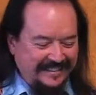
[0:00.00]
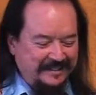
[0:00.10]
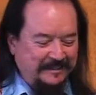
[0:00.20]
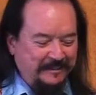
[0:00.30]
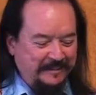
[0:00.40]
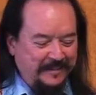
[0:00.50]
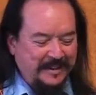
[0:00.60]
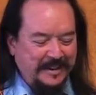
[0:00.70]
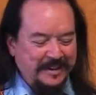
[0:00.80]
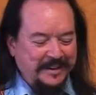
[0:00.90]

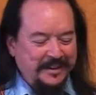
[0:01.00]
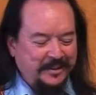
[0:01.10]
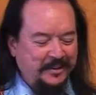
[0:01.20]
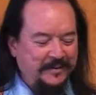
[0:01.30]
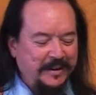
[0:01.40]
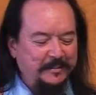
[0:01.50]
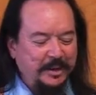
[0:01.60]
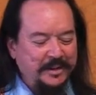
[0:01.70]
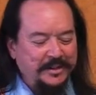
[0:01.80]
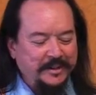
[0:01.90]
Good
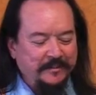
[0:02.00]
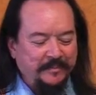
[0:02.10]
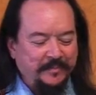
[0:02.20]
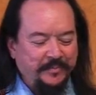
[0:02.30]
vibration.